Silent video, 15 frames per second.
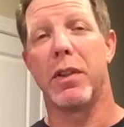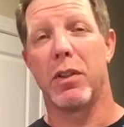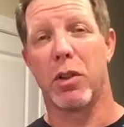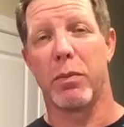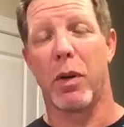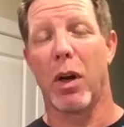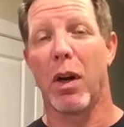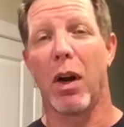
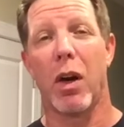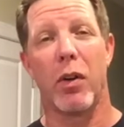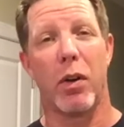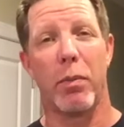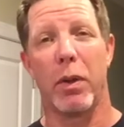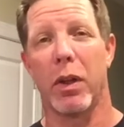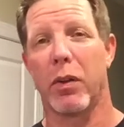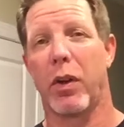to 100
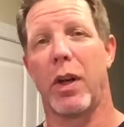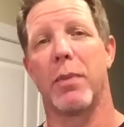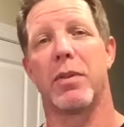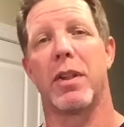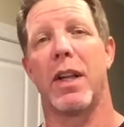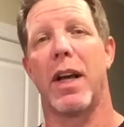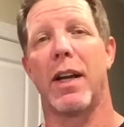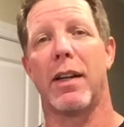milligrams
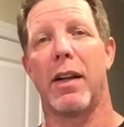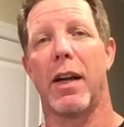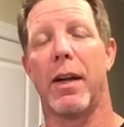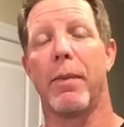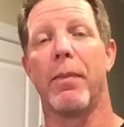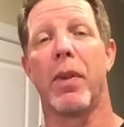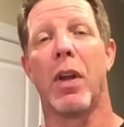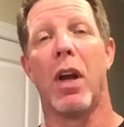of that a day.
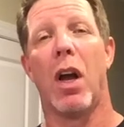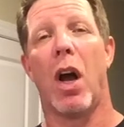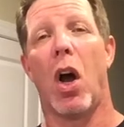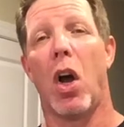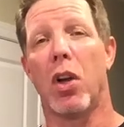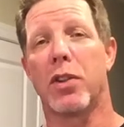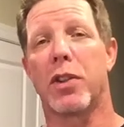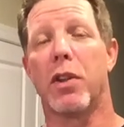
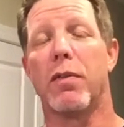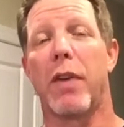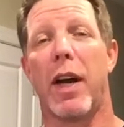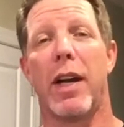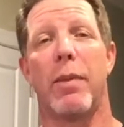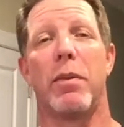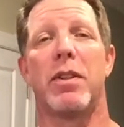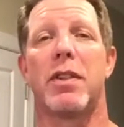Also
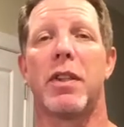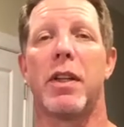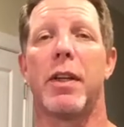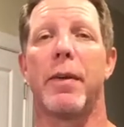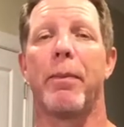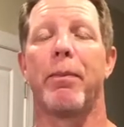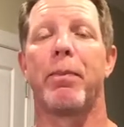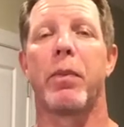vitamin C.